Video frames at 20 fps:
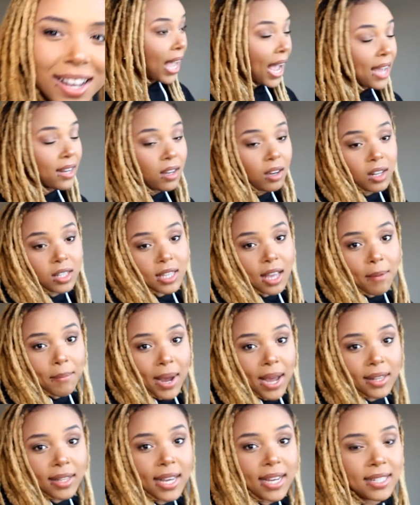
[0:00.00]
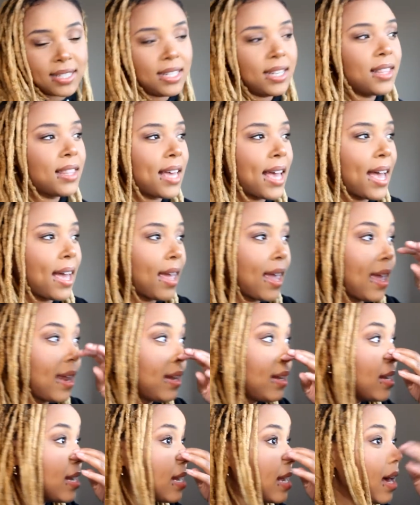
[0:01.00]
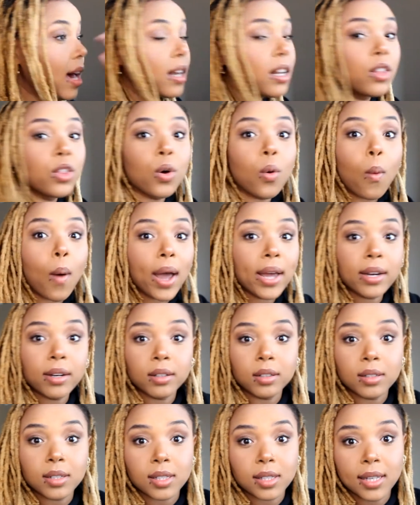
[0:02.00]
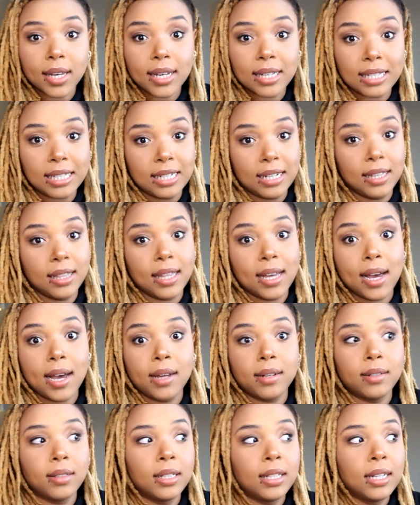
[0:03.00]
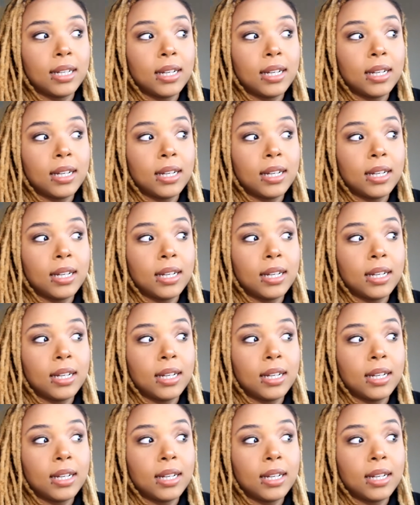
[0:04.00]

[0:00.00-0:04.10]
I noticed that my legs did that and none of the white girls' legs did that.